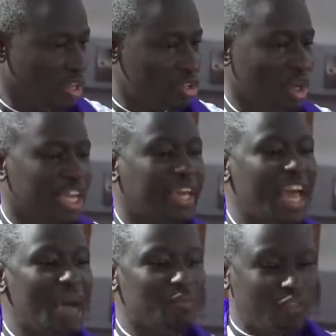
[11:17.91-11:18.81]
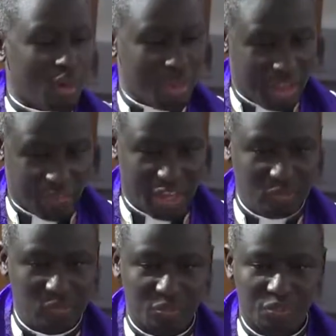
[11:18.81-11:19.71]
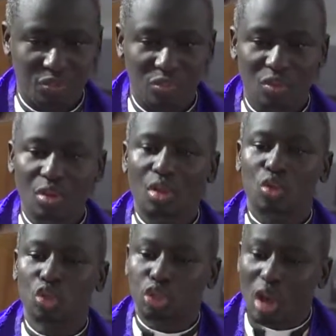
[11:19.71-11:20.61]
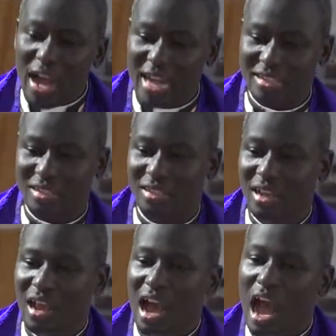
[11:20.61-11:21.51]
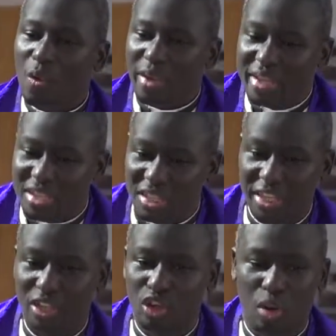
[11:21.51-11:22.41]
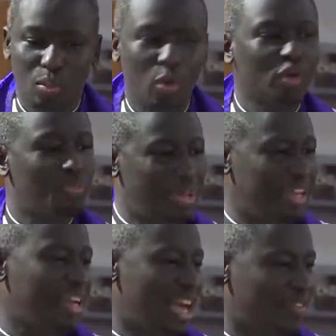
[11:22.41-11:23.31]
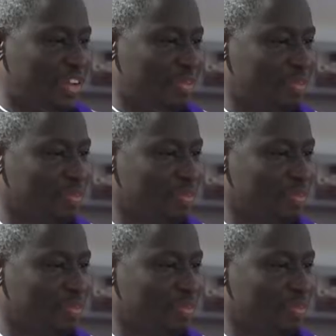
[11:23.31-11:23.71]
So he came from heaven to show us how his kingdom will be in heaven.